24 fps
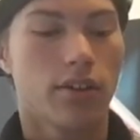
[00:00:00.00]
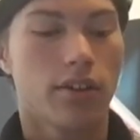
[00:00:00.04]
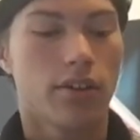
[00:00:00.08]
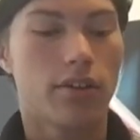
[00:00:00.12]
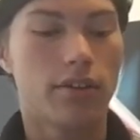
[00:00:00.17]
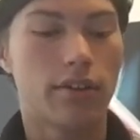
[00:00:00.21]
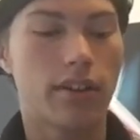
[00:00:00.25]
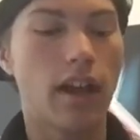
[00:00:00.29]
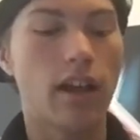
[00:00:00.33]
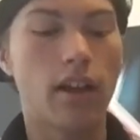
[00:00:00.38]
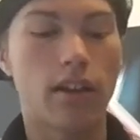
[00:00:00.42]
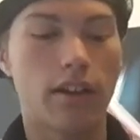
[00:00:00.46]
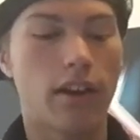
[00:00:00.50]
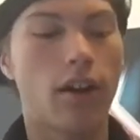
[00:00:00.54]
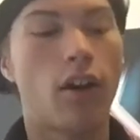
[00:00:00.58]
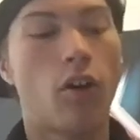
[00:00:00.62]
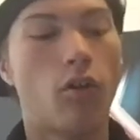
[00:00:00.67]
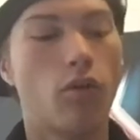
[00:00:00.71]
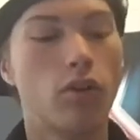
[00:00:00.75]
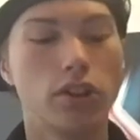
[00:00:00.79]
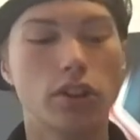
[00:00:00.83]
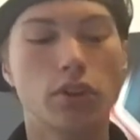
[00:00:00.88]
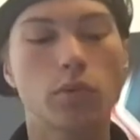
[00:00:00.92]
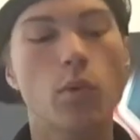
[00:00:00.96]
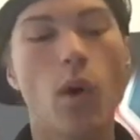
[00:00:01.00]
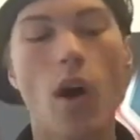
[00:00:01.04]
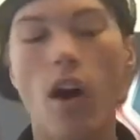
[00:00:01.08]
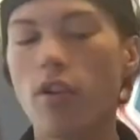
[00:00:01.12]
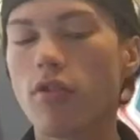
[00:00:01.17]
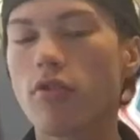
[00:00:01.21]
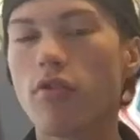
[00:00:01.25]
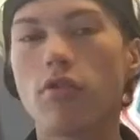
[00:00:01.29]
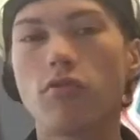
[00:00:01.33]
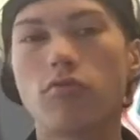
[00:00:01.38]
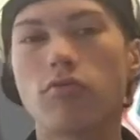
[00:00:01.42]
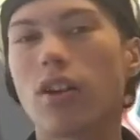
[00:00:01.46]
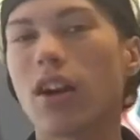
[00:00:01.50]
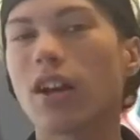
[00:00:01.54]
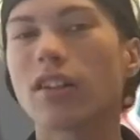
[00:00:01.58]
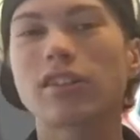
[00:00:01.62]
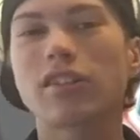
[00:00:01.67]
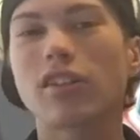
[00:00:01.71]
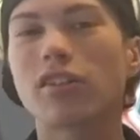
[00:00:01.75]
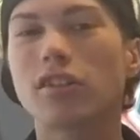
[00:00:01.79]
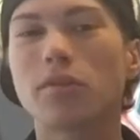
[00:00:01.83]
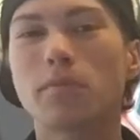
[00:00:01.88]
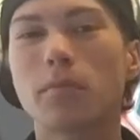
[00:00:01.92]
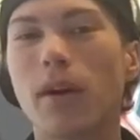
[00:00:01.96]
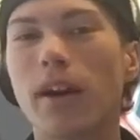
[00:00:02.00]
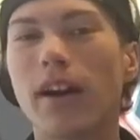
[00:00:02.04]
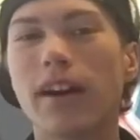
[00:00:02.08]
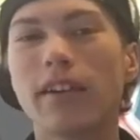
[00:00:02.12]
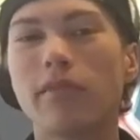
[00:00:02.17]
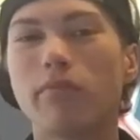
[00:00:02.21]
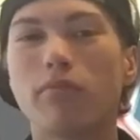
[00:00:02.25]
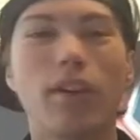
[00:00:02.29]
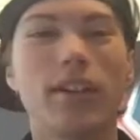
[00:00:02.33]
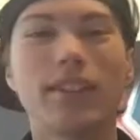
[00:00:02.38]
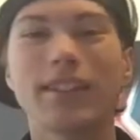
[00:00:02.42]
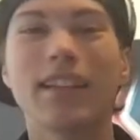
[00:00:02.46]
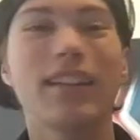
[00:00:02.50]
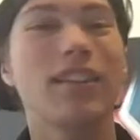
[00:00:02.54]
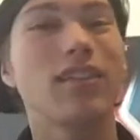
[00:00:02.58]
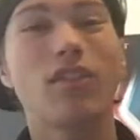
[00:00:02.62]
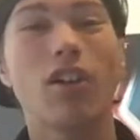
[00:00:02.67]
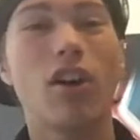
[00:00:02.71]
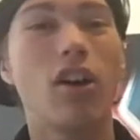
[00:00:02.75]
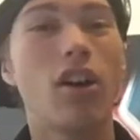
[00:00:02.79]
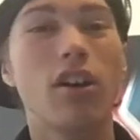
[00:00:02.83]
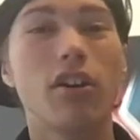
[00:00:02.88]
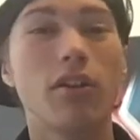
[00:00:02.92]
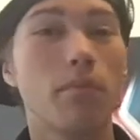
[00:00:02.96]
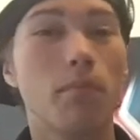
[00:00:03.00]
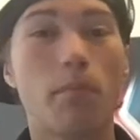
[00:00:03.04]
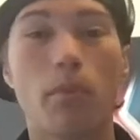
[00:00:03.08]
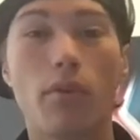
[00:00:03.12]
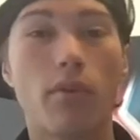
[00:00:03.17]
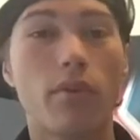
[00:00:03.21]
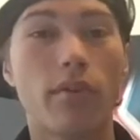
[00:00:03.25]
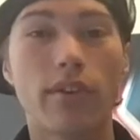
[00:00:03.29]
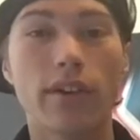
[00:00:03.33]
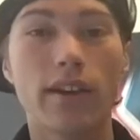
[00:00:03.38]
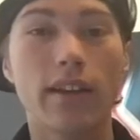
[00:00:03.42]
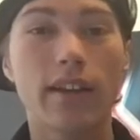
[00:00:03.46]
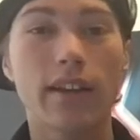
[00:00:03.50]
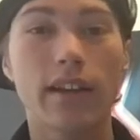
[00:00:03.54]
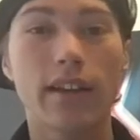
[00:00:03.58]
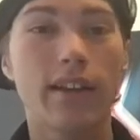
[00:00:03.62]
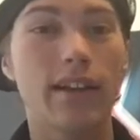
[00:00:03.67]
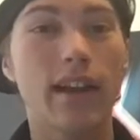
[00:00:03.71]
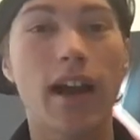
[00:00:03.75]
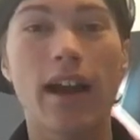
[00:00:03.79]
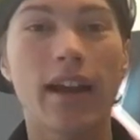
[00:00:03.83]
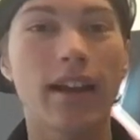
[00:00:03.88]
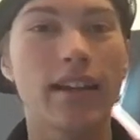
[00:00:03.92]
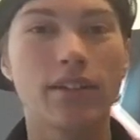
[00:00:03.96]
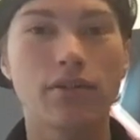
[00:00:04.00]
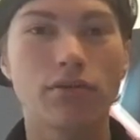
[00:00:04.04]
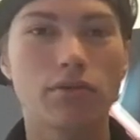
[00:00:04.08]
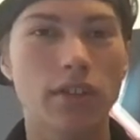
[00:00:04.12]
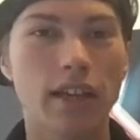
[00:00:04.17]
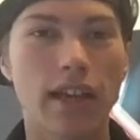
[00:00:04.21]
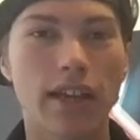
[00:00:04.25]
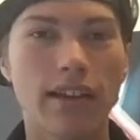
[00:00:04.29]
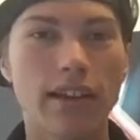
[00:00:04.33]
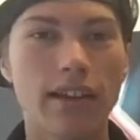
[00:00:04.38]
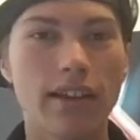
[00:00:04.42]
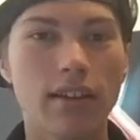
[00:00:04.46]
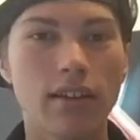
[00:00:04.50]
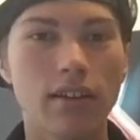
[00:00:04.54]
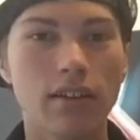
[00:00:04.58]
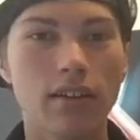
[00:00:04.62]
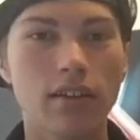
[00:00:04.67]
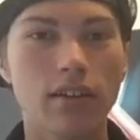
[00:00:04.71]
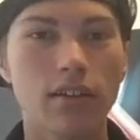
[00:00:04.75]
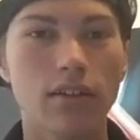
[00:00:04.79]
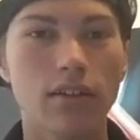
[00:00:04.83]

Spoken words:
You thought Hornswoggle and Rockstar Spud wasn't long, boring, and not entertaining?